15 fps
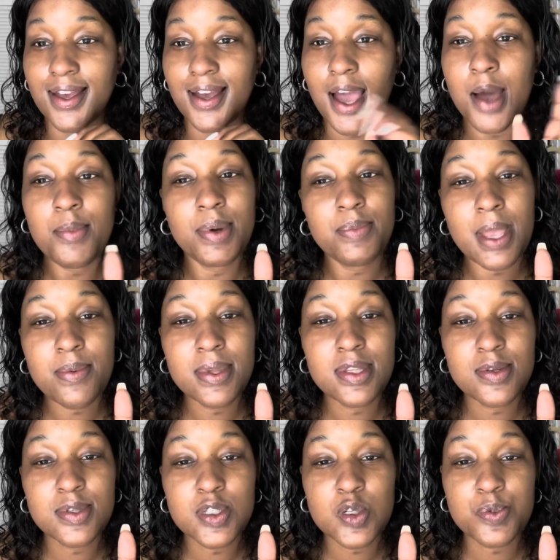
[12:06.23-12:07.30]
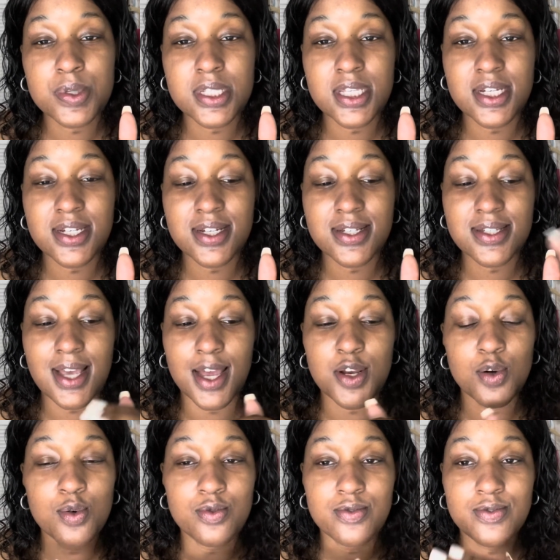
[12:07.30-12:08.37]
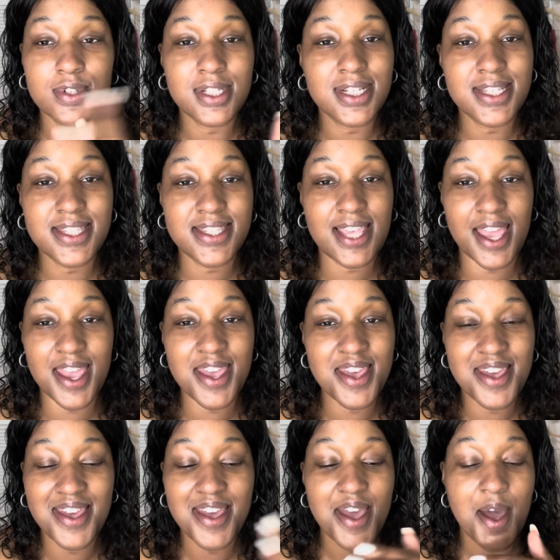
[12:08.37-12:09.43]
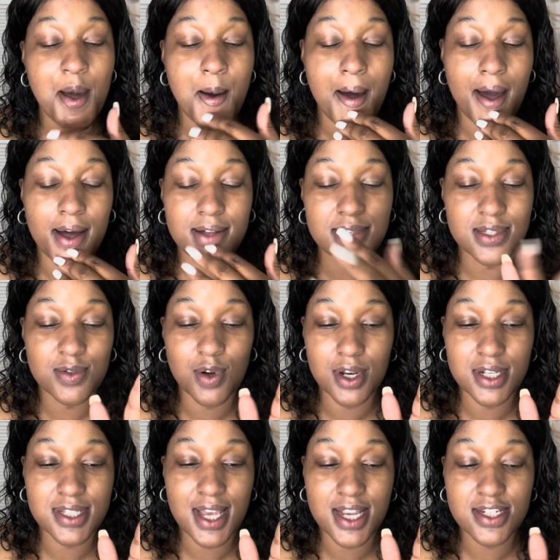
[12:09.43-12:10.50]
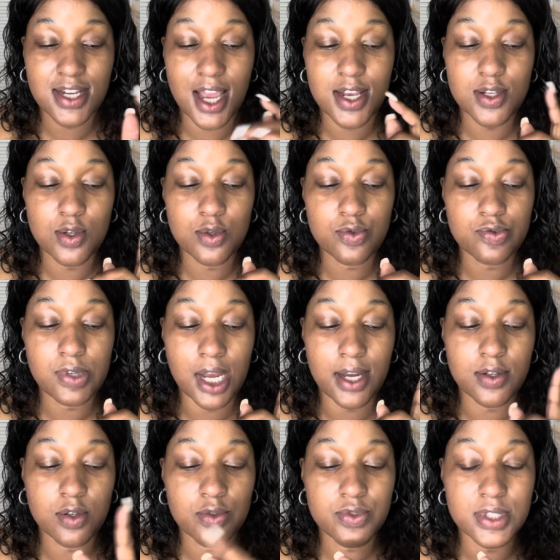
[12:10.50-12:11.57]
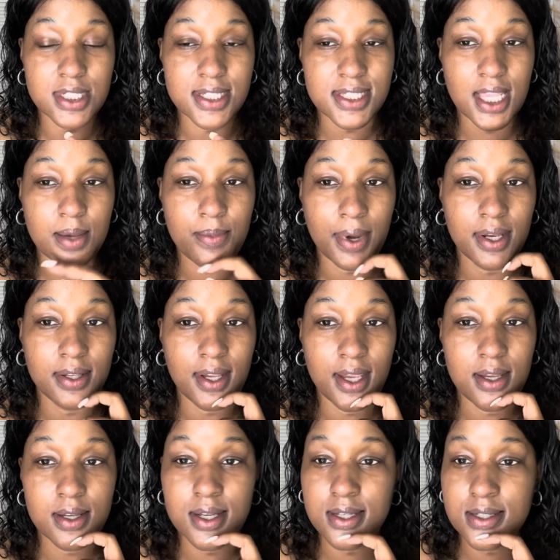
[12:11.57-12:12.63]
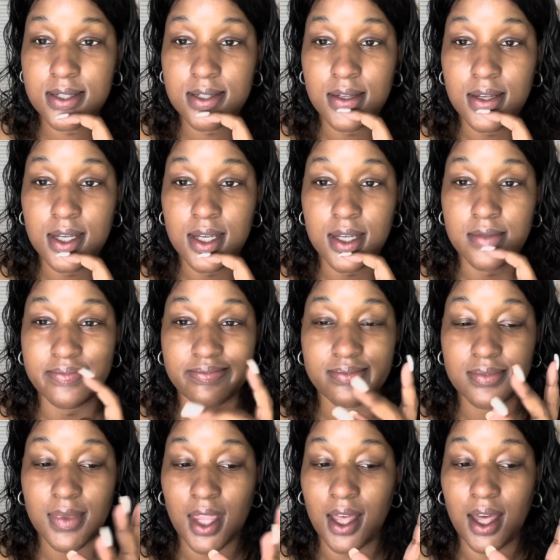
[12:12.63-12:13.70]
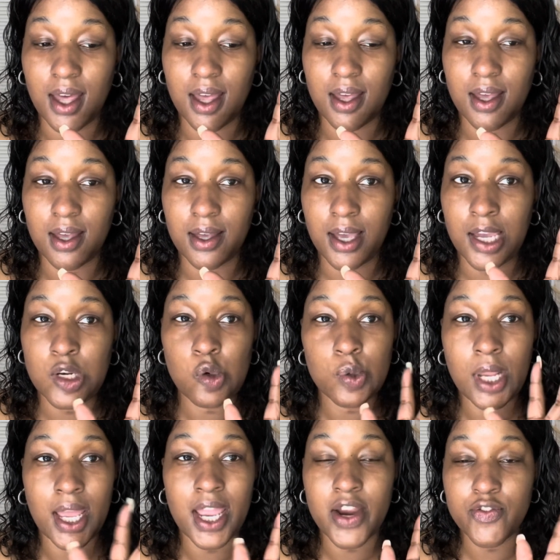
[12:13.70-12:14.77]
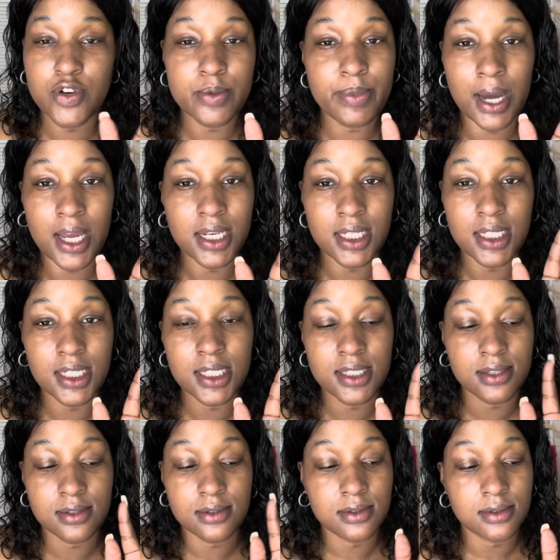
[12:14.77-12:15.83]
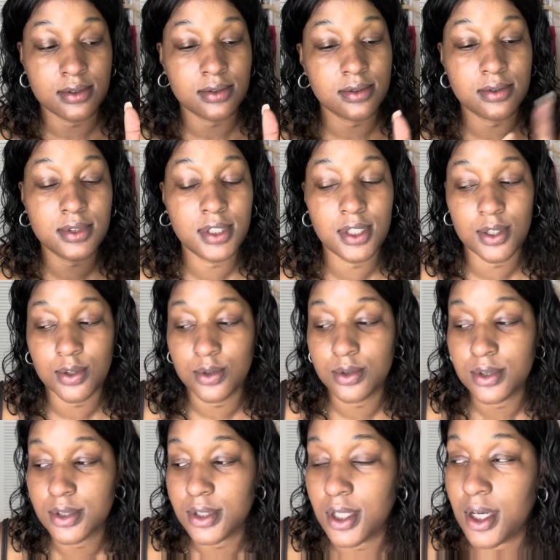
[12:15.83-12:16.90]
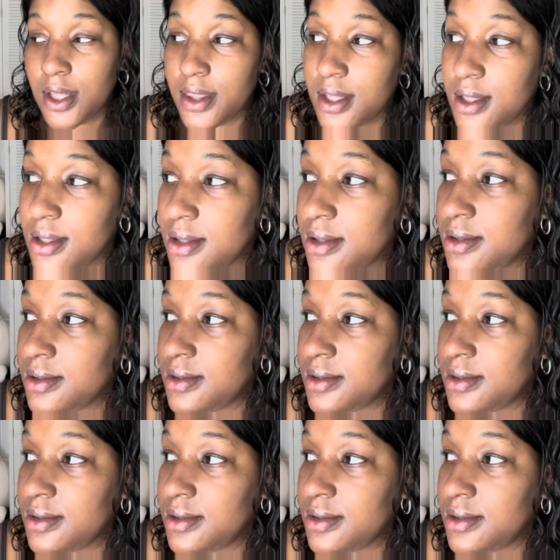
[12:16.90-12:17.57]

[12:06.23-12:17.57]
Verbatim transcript: I'm maybe a little superstitious. I don't really say, I'll just go on a tangent. I don't really say my date because I know not everybody in, you know, in the